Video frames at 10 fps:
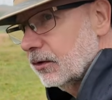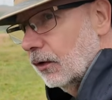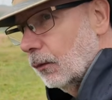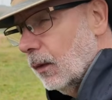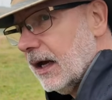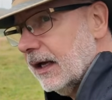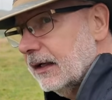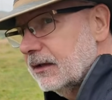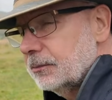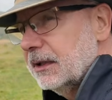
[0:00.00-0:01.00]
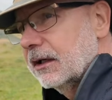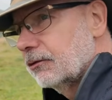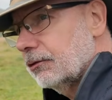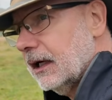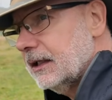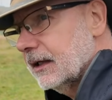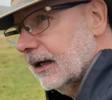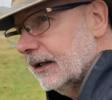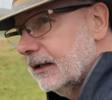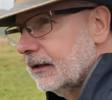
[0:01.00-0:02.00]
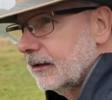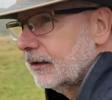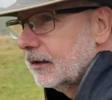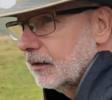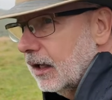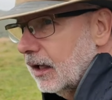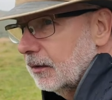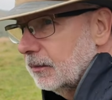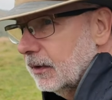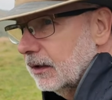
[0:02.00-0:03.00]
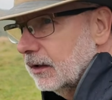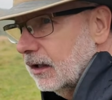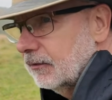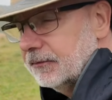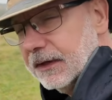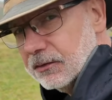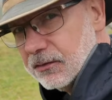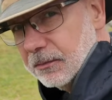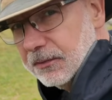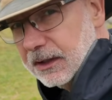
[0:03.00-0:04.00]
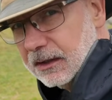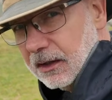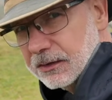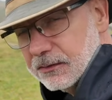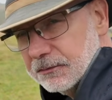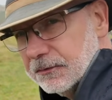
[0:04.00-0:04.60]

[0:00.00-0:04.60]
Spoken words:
got wet, it's been a grey day, but I've found something nice to